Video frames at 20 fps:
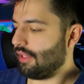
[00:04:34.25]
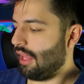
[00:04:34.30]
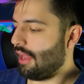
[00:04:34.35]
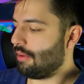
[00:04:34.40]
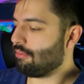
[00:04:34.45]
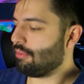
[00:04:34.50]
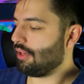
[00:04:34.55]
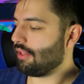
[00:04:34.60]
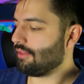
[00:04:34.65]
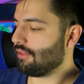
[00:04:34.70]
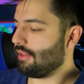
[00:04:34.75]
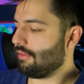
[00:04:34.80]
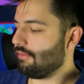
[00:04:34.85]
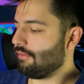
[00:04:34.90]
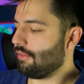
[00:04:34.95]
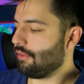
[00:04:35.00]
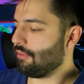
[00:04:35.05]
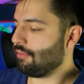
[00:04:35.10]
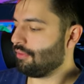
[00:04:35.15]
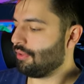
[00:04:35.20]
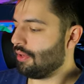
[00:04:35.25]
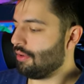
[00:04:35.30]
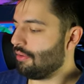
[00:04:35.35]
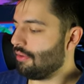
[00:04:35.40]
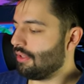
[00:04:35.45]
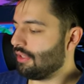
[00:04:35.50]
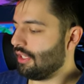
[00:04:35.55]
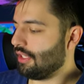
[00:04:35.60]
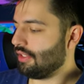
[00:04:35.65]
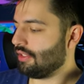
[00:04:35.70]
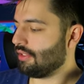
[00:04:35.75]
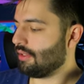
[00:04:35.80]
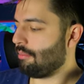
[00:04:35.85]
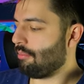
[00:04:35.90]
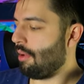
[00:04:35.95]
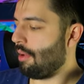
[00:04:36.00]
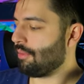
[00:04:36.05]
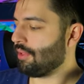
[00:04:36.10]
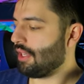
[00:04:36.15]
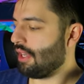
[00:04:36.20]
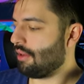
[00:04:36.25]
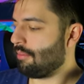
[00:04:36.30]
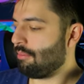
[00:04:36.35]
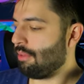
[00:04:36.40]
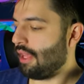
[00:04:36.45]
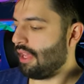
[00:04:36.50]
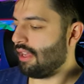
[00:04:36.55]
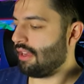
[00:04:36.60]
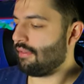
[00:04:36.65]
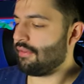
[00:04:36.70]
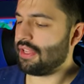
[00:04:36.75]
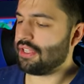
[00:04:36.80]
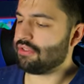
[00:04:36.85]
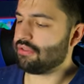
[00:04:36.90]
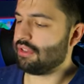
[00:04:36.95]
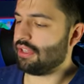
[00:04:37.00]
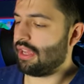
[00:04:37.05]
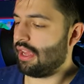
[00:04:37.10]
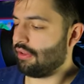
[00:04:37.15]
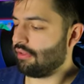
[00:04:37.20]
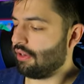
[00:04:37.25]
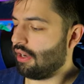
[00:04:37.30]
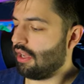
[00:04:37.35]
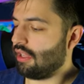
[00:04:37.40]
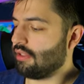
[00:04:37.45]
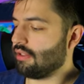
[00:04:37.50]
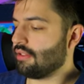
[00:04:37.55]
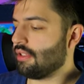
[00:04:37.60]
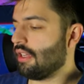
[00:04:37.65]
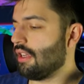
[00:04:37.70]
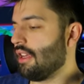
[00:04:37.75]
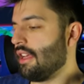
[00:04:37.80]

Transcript: Dad brings them food too, teaches the pups how to play and eventually how to hunt.